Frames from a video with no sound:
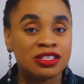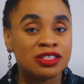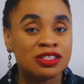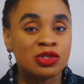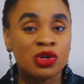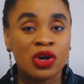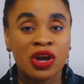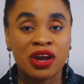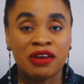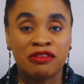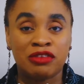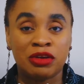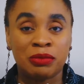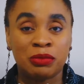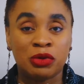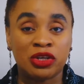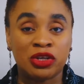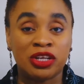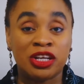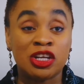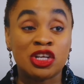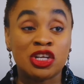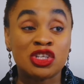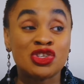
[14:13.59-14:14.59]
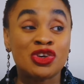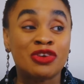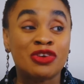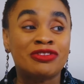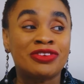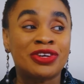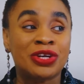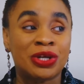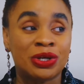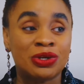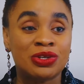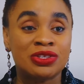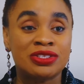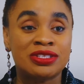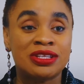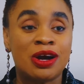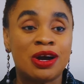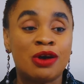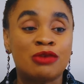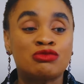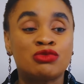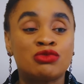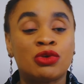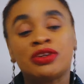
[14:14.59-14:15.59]
It's not everybody. A lot of girls
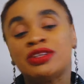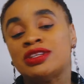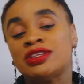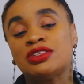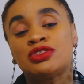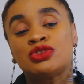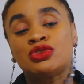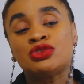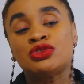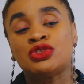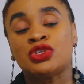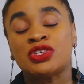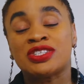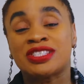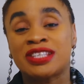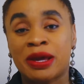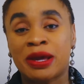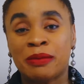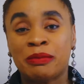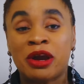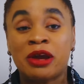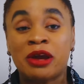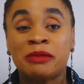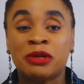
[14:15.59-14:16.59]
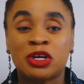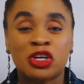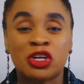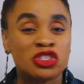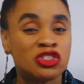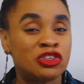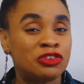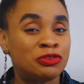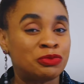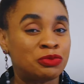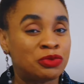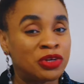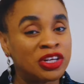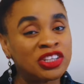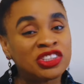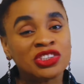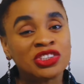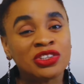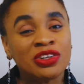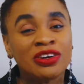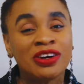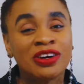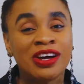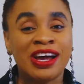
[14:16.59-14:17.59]
now run to just get married because of
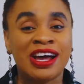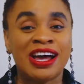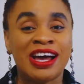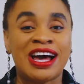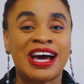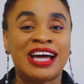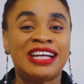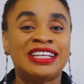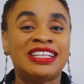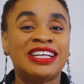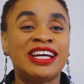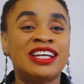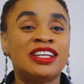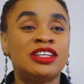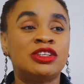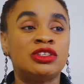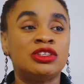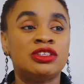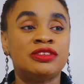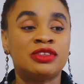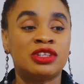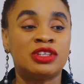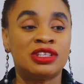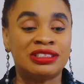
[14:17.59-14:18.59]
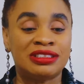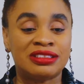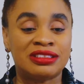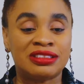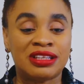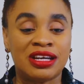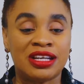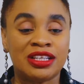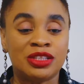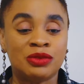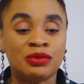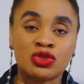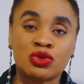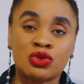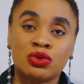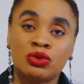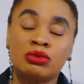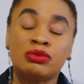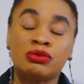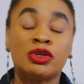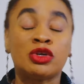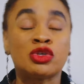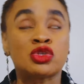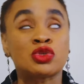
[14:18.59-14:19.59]
pressure, and yeah, they don't even understand it. So
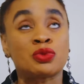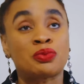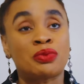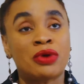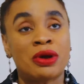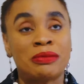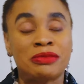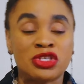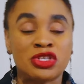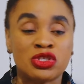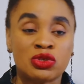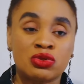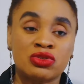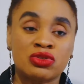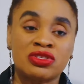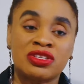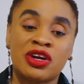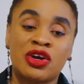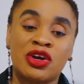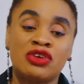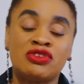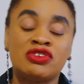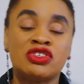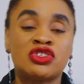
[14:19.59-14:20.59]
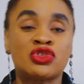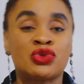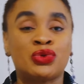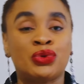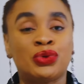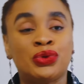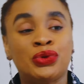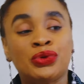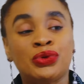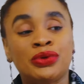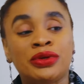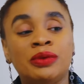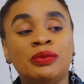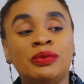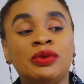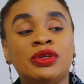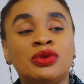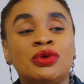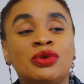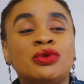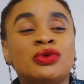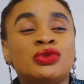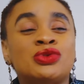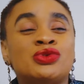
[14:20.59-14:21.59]
we go to primary school, secondary school, uni, we
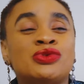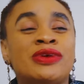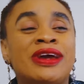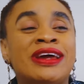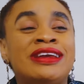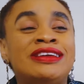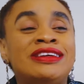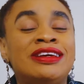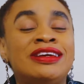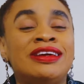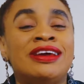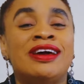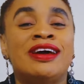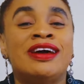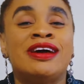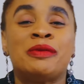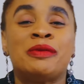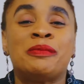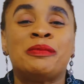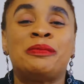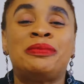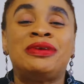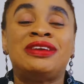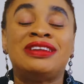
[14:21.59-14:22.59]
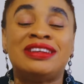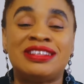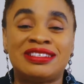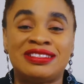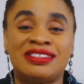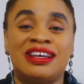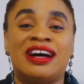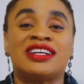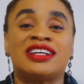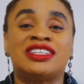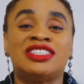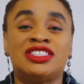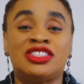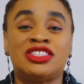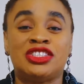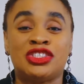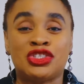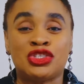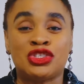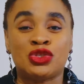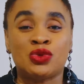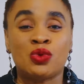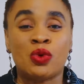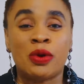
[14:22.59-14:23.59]
don't go to any place that actually
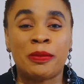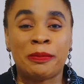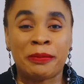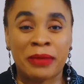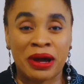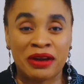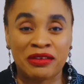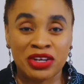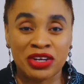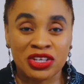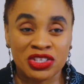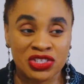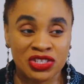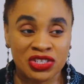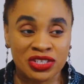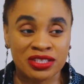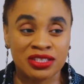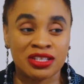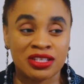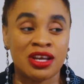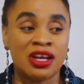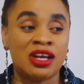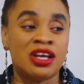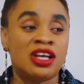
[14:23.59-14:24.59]
teaches you what marriage is.